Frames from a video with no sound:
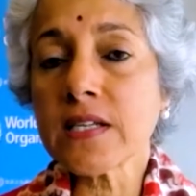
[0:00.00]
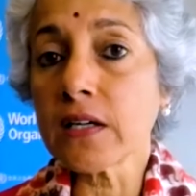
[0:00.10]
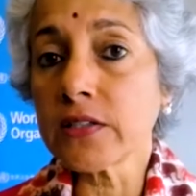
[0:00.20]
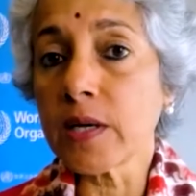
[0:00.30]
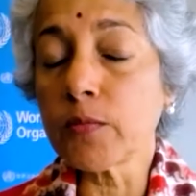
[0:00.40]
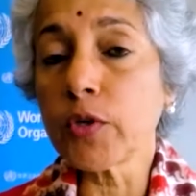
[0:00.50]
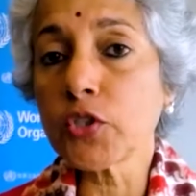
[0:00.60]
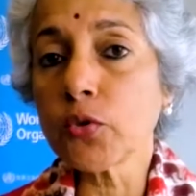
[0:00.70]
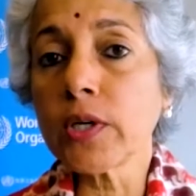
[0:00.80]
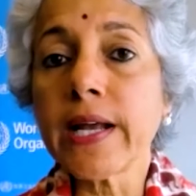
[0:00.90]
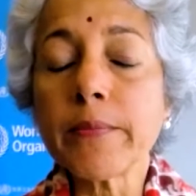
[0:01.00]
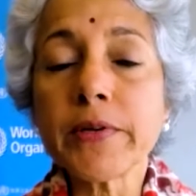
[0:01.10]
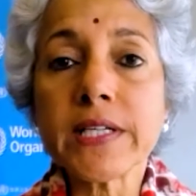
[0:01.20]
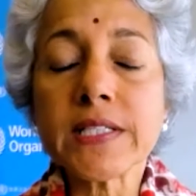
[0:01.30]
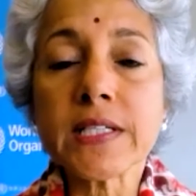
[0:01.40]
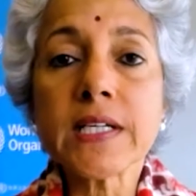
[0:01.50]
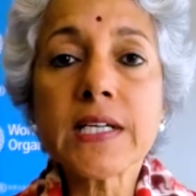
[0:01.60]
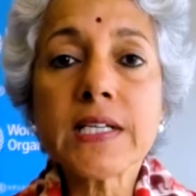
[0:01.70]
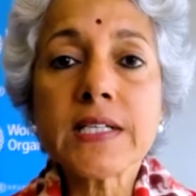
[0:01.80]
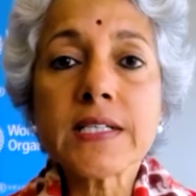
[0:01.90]
Our WHO collaborating
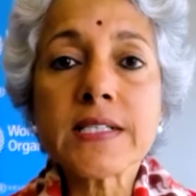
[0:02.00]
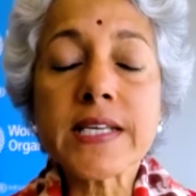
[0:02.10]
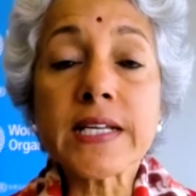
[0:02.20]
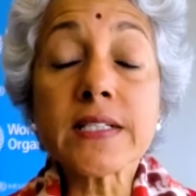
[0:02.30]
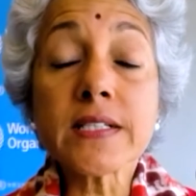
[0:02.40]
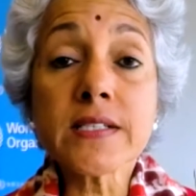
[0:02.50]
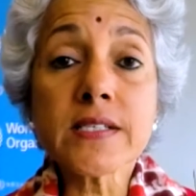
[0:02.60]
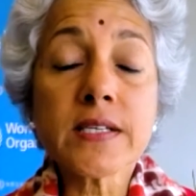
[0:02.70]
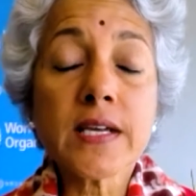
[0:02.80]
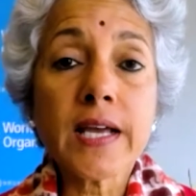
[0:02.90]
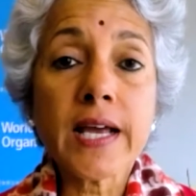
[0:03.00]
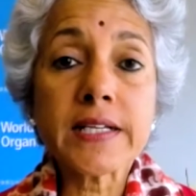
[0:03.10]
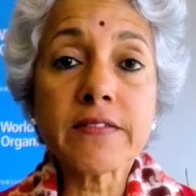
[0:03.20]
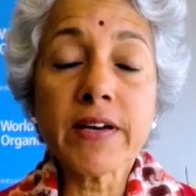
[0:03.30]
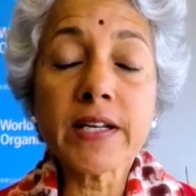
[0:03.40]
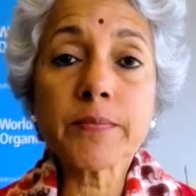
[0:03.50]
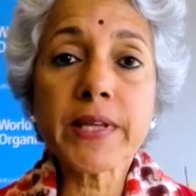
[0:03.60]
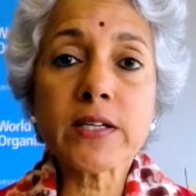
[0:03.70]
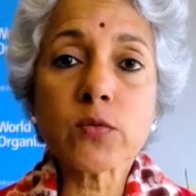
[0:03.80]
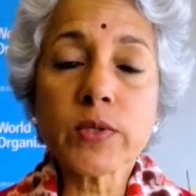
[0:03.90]
centers had developed
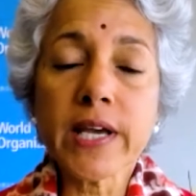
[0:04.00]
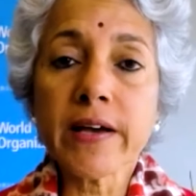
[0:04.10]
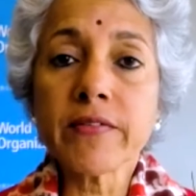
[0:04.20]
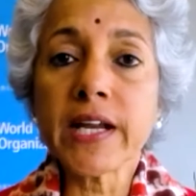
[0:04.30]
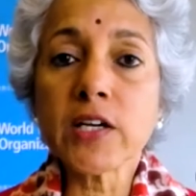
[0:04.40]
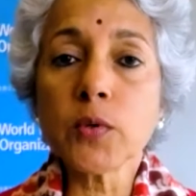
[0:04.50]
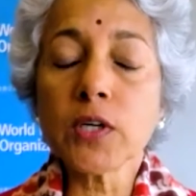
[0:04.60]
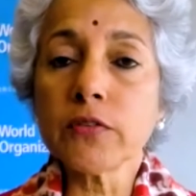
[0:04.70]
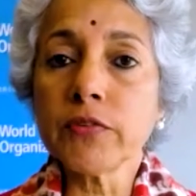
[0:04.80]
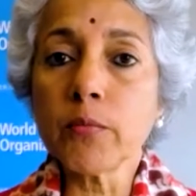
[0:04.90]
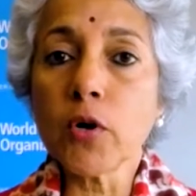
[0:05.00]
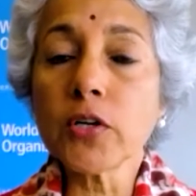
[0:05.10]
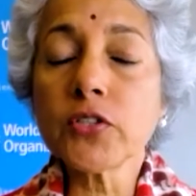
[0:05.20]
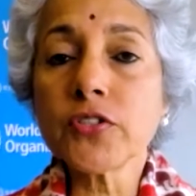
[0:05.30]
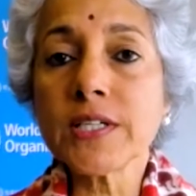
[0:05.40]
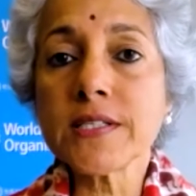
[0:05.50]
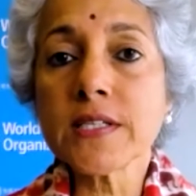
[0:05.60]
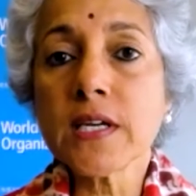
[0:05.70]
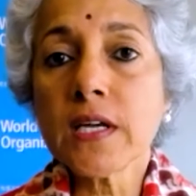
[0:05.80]
that. We have a network of laboratories.